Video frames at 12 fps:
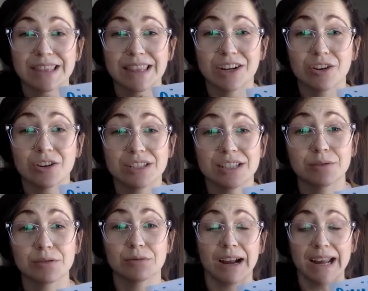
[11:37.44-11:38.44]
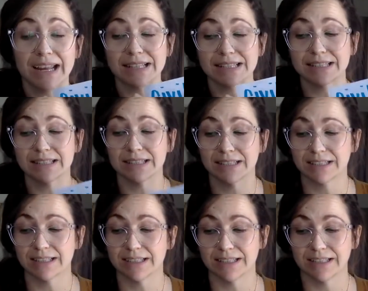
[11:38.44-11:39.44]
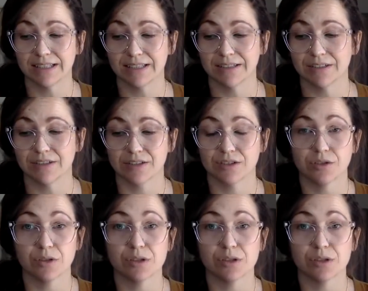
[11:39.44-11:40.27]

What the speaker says: their civil rights. So